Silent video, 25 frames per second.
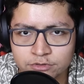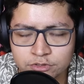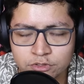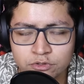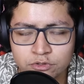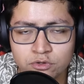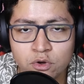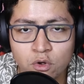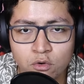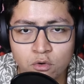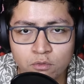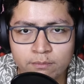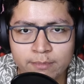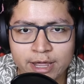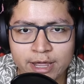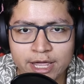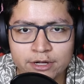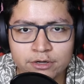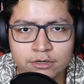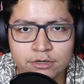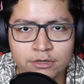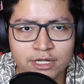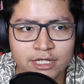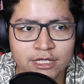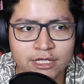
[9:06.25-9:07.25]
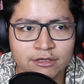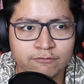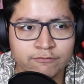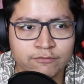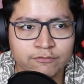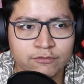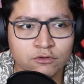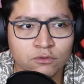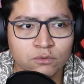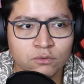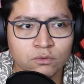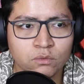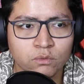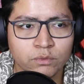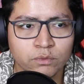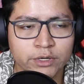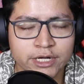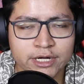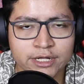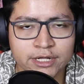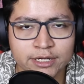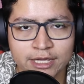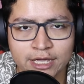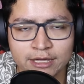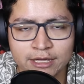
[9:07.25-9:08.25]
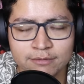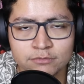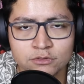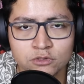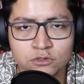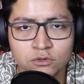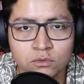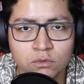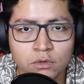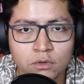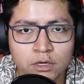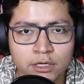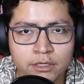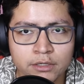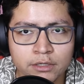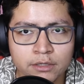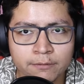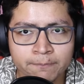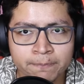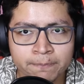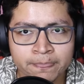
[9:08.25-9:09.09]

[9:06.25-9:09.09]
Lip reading: No matter if you win a game 2-1,